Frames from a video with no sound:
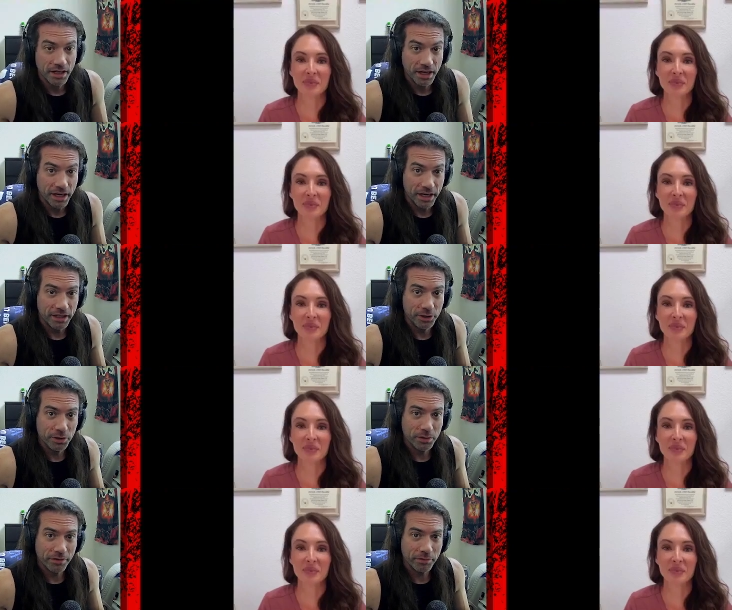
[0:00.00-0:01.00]

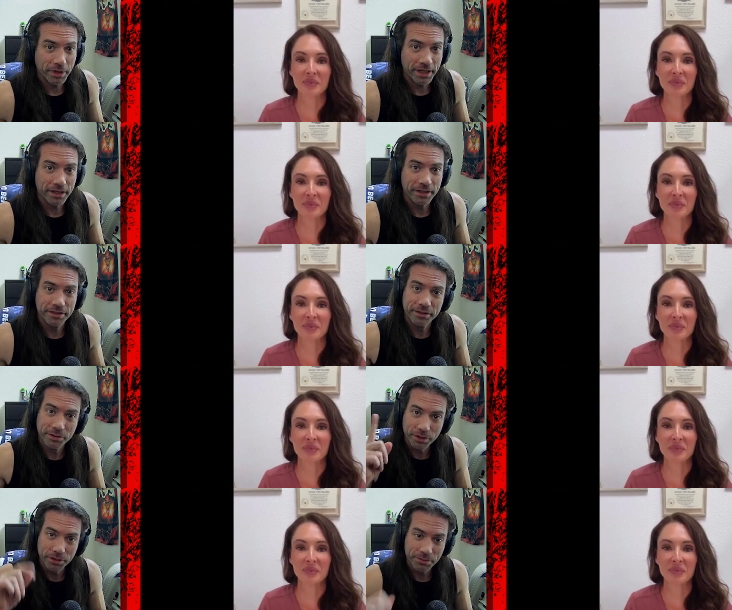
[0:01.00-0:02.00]
Speaker 1: Hello, everybody.
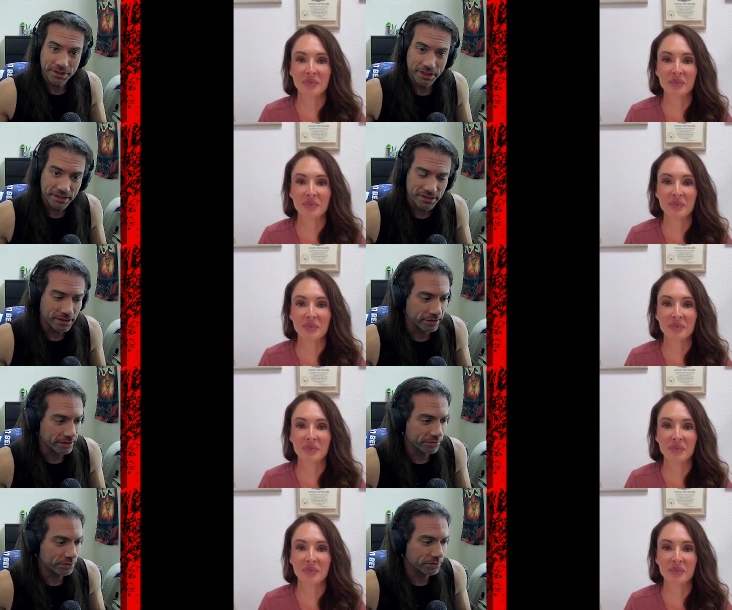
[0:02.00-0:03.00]
Welcome to Scotty's Side. Thanks
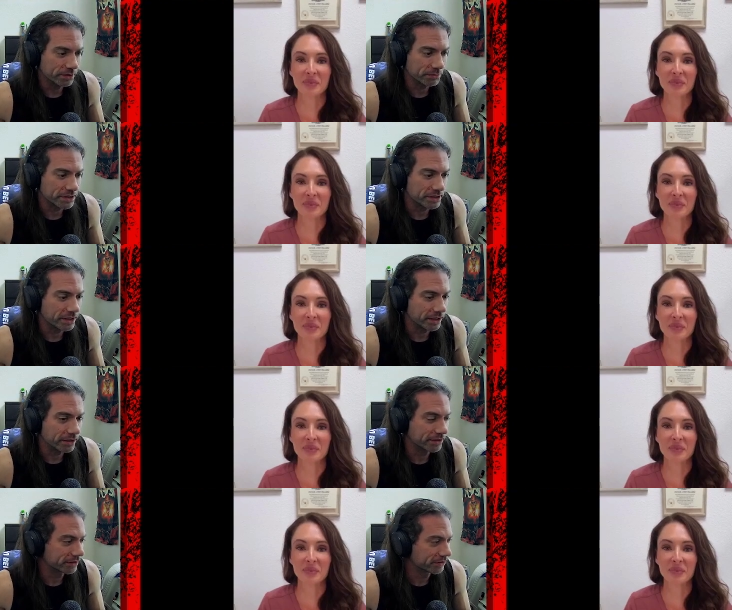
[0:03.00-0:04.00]
for joining me today.
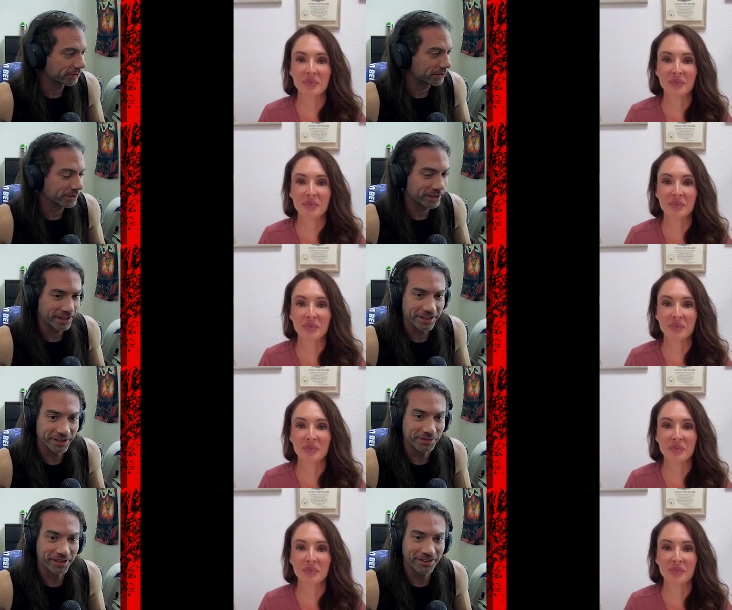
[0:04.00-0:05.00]
We got a good
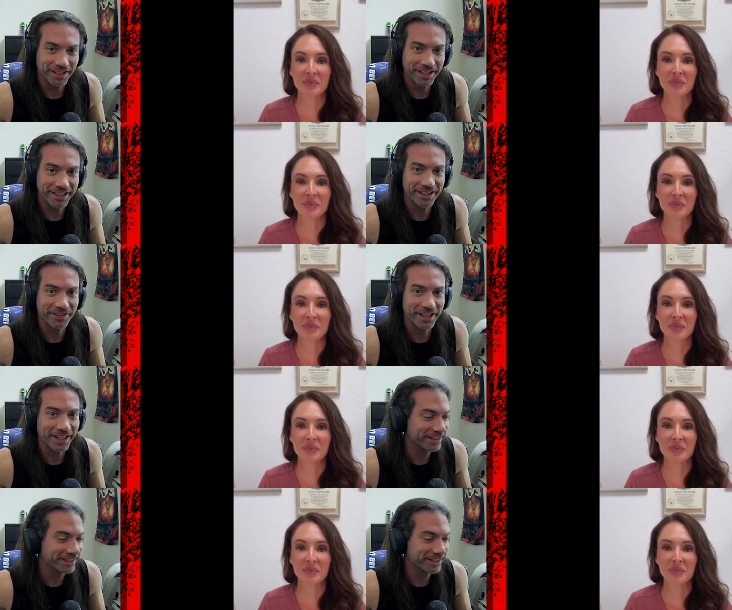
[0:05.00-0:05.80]
one right here, man.